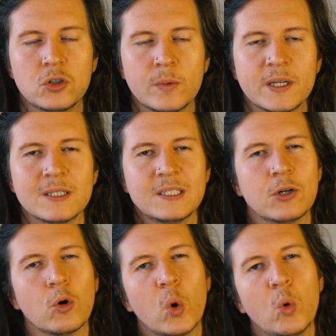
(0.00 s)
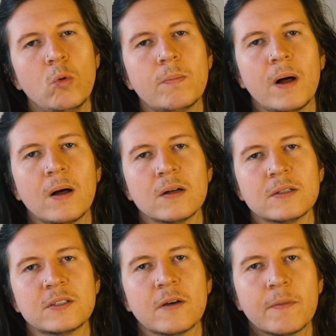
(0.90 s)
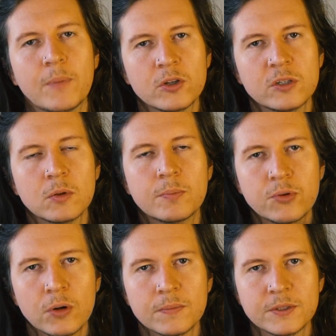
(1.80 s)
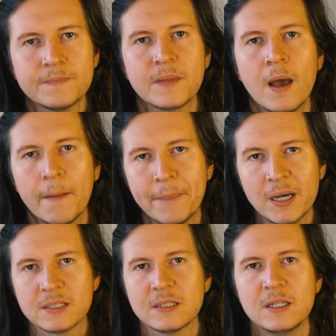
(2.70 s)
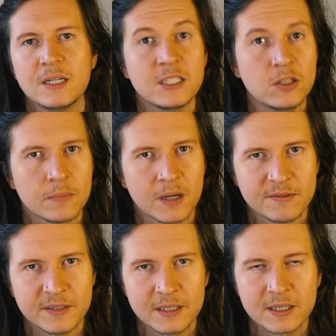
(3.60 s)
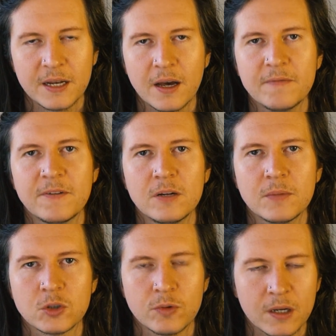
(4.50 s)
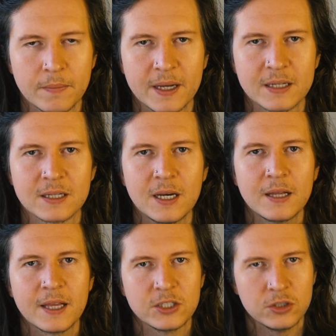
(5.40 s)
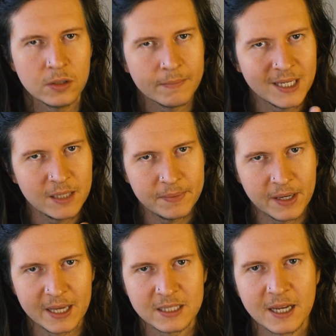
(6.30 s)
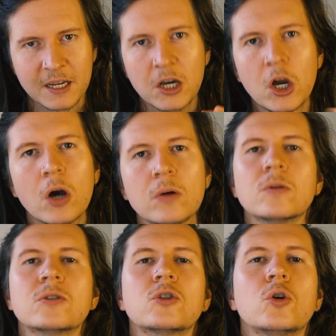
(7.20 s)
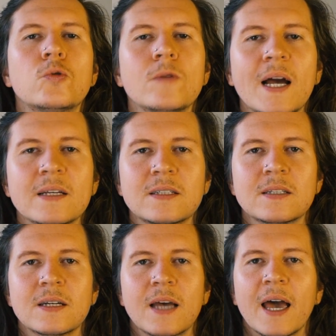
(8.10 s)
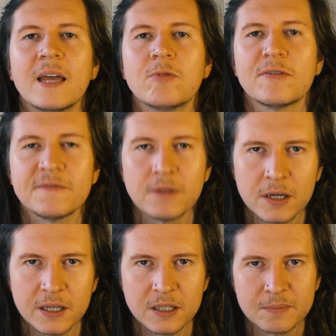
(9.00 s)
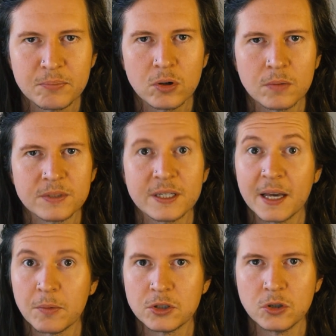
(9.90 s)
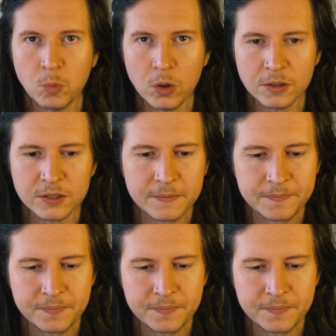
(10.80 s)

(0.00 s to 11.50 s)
sure we consider all parts of a possible prompt. But it's not perfect, and I very much recommend that you manipulate and coax, caress, and refine this prompt to get what you want.